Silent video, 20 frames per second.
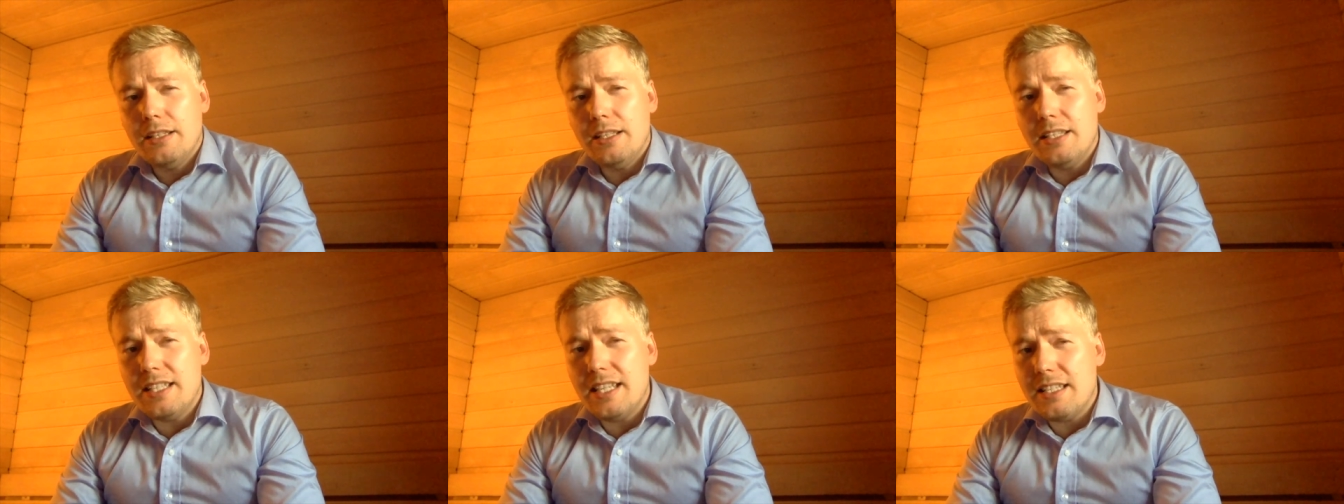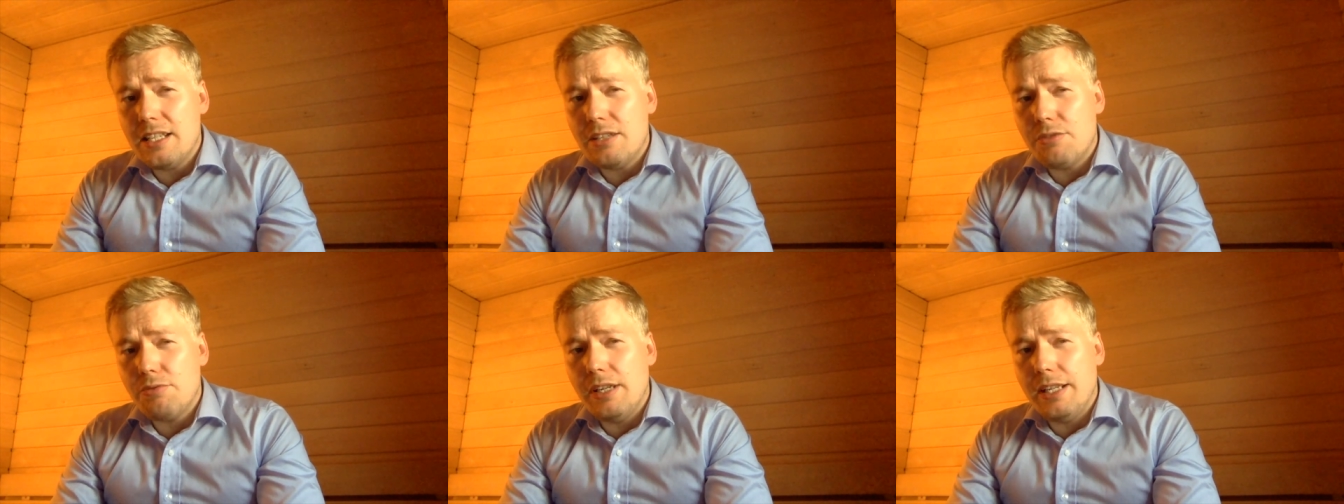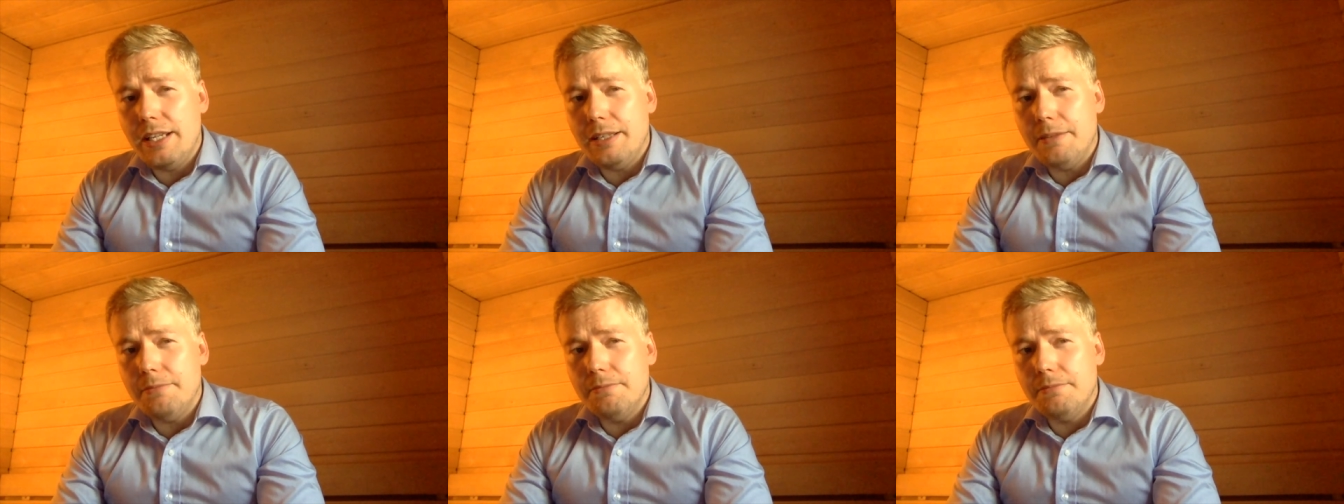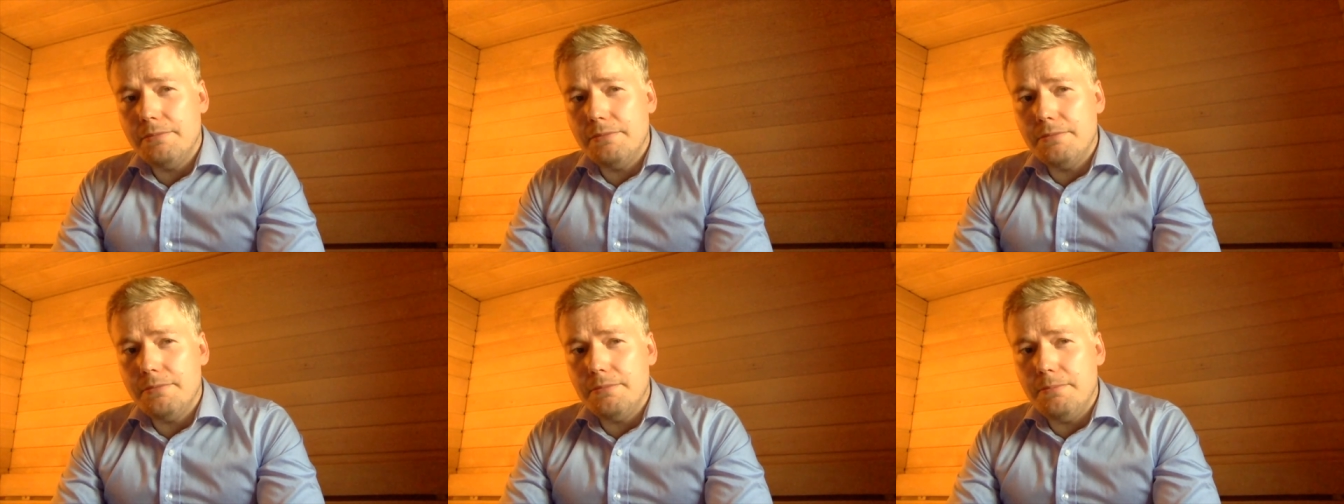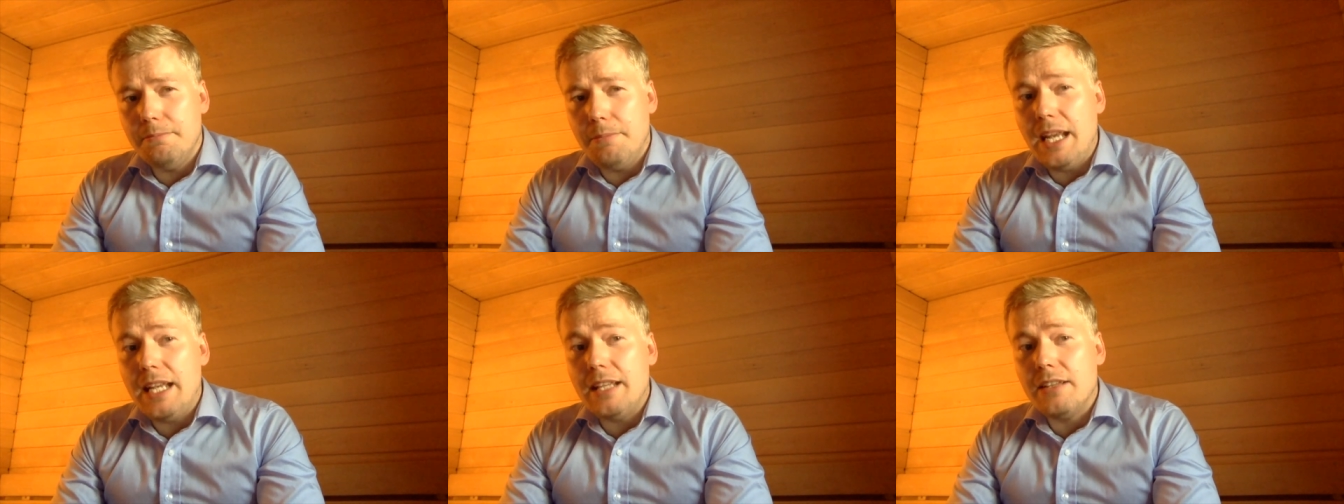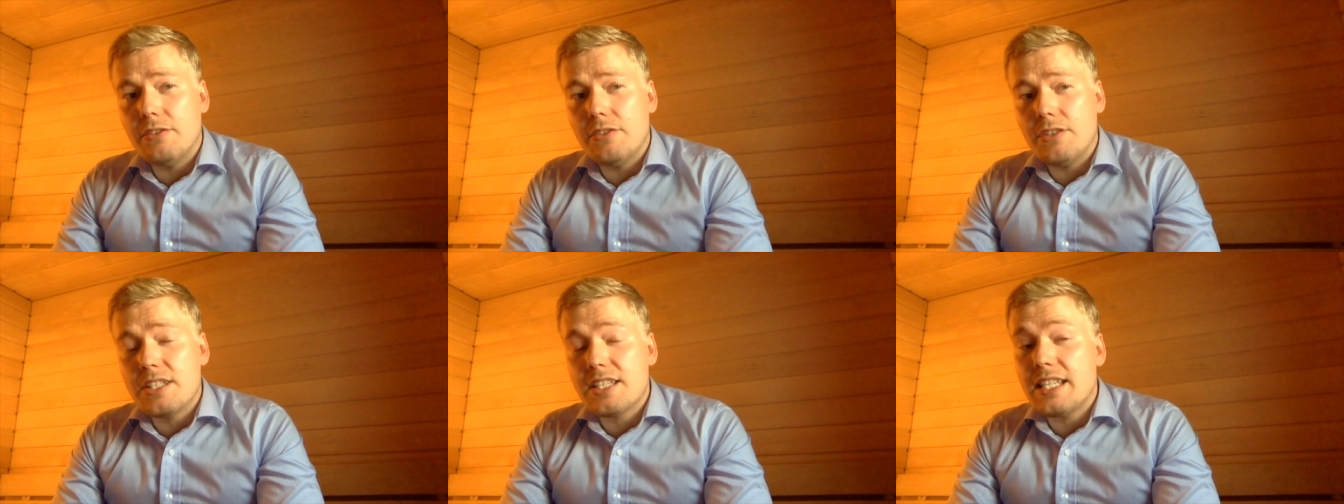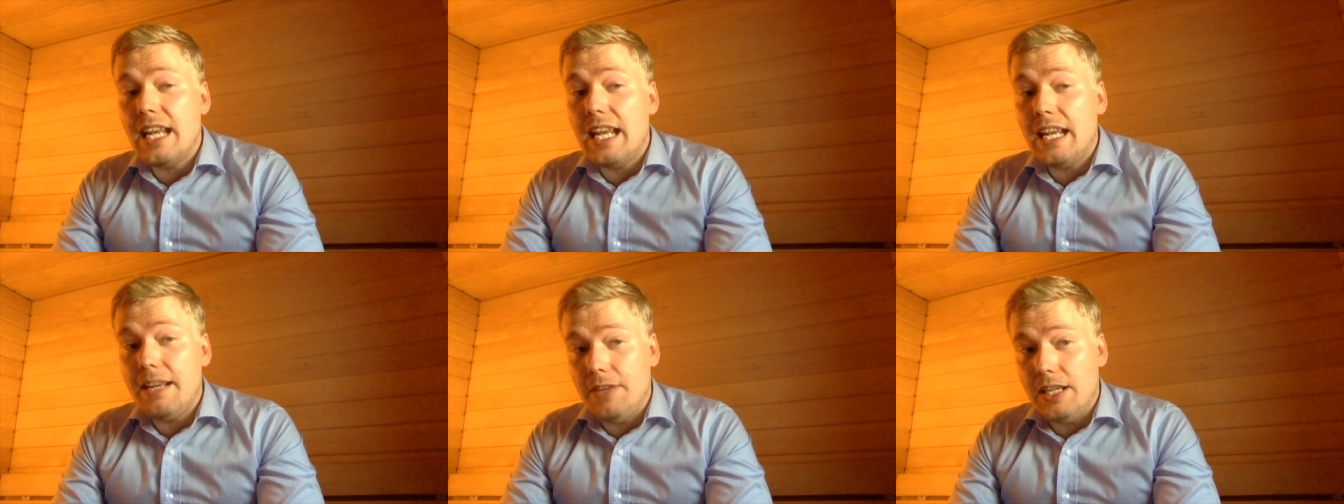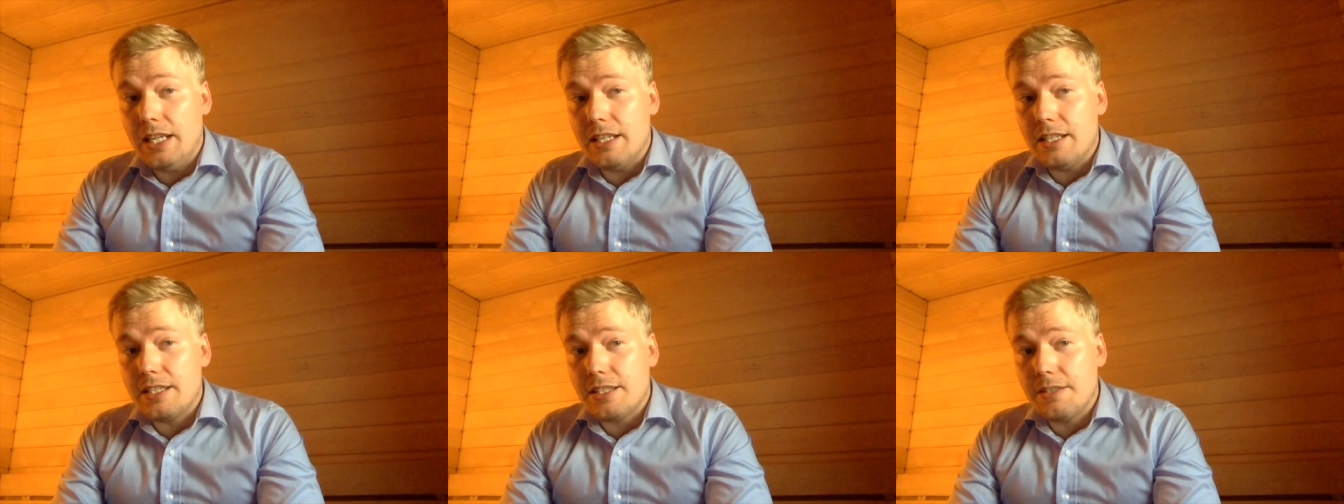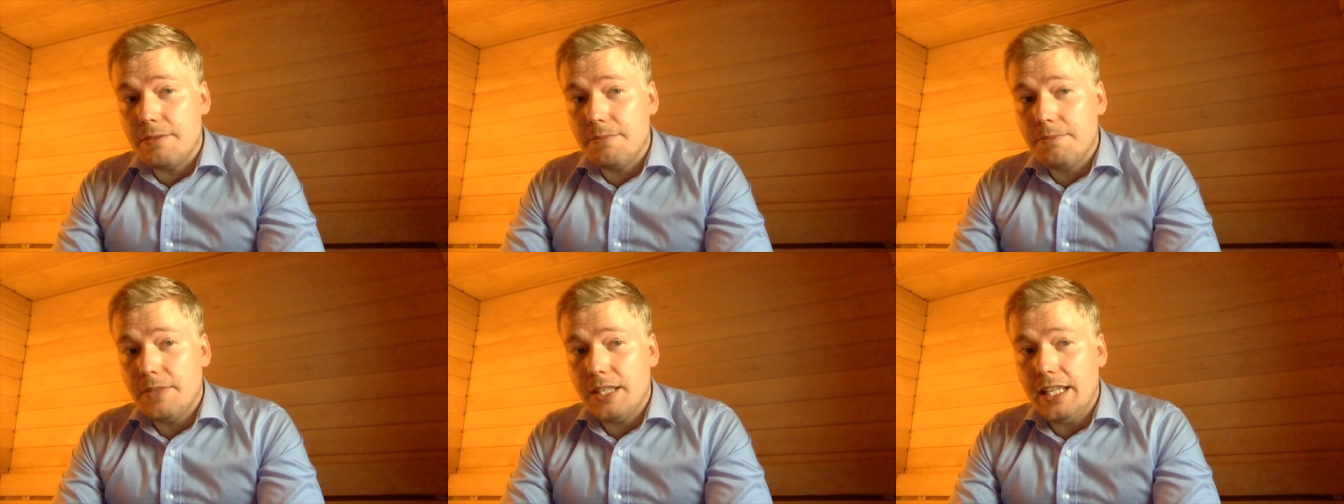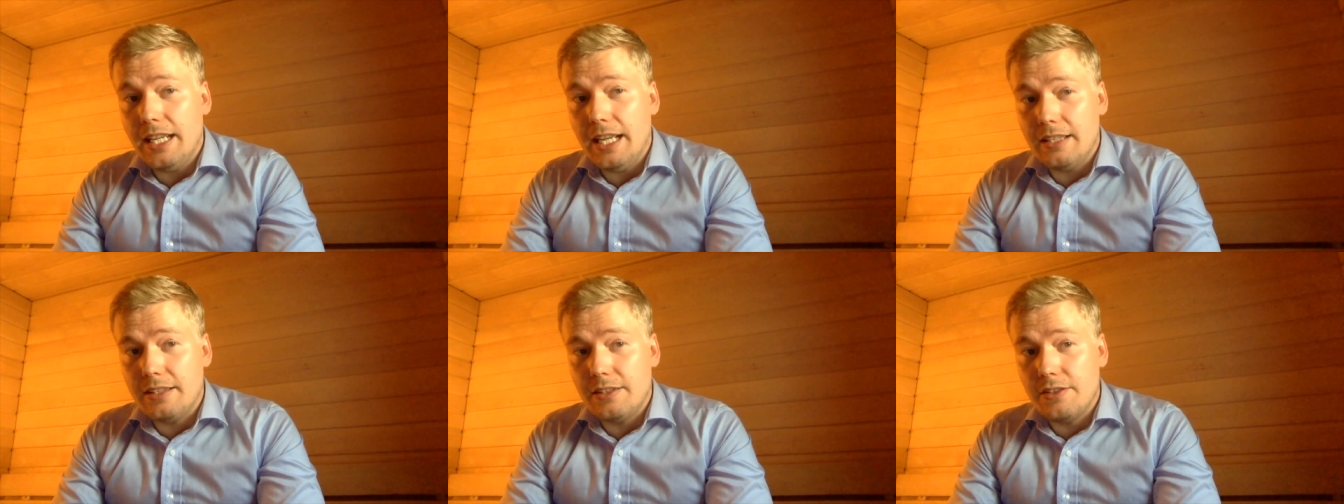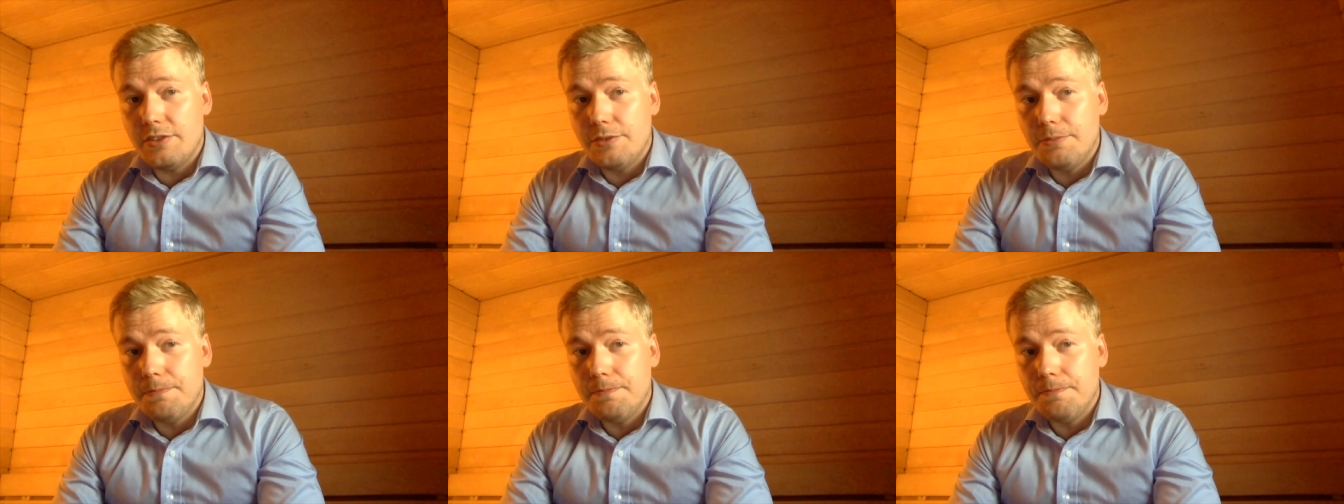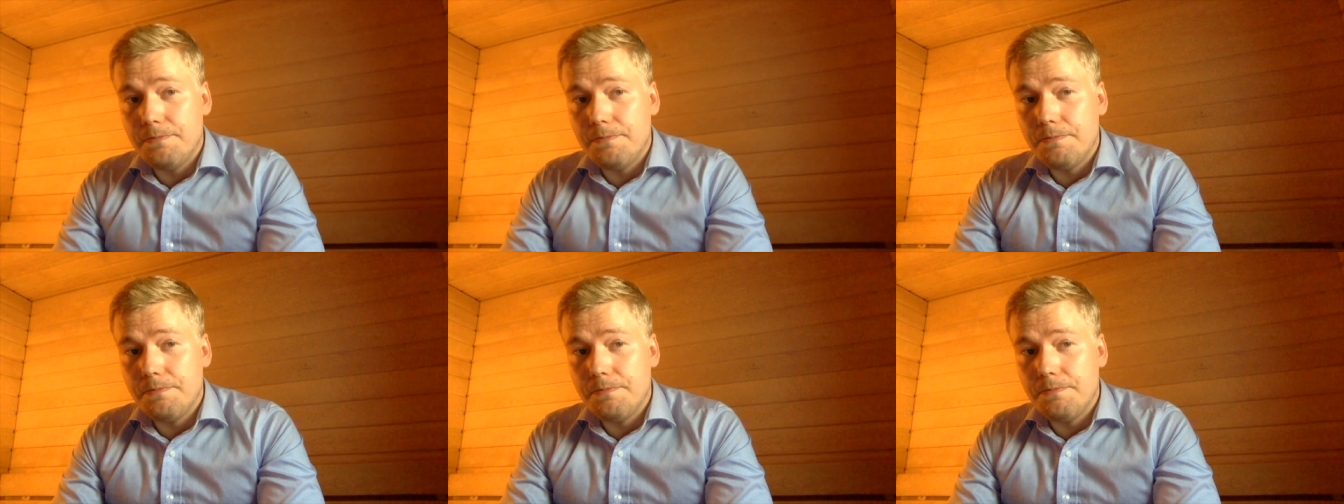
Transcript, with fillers: this hasn't really meant savings yet.